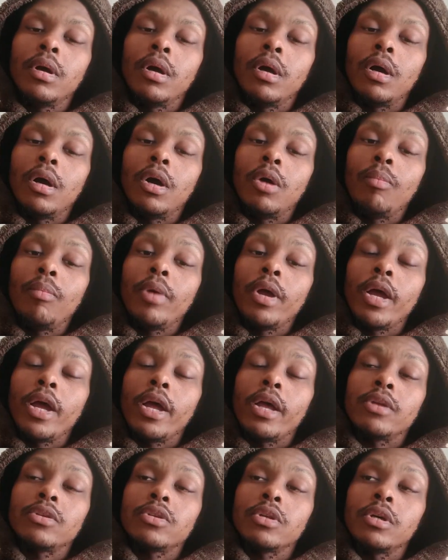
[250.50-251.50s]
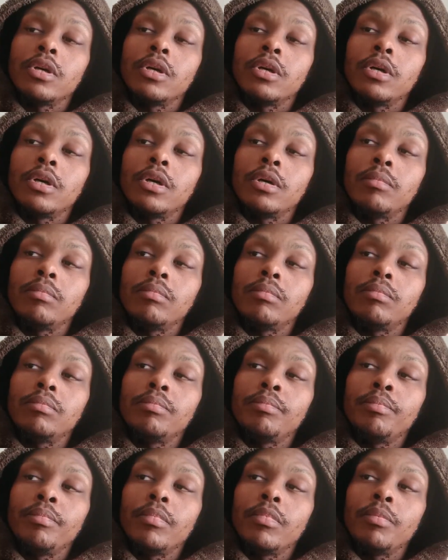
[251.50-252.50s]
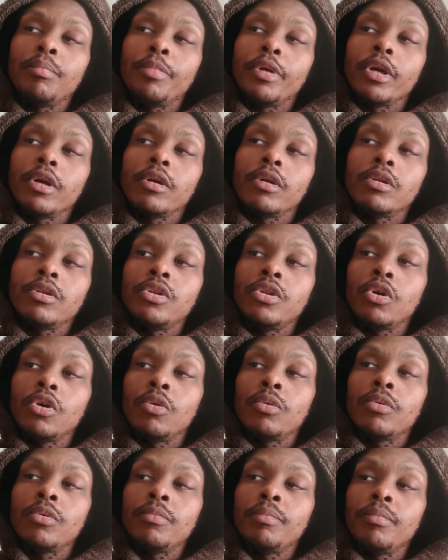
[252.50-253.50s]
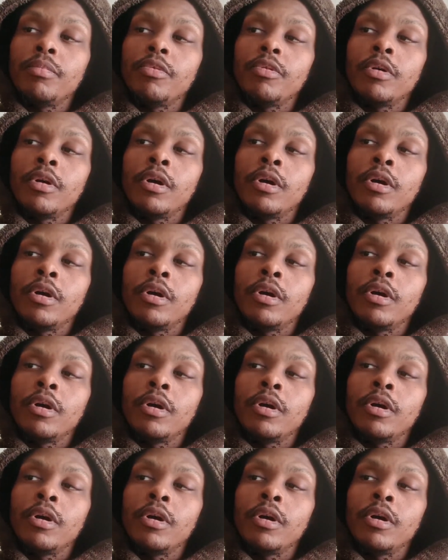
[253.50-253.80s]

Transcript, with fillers: um, as um, Baron, you know,